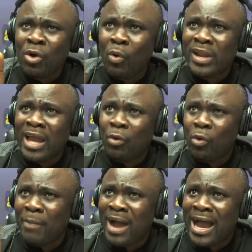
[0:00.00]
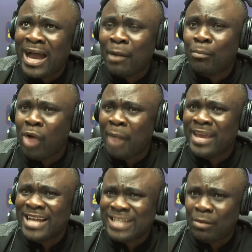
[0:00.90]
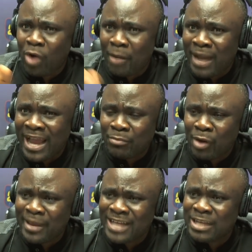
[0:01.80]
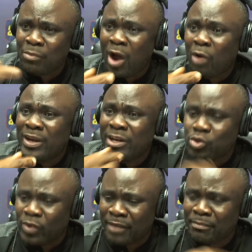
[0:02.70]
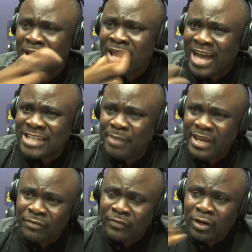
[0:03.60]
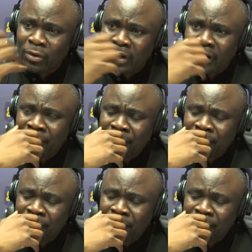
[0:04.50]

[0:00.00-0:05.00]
ona uma buabia samwa ba and buabia samwa according to him has been a failure.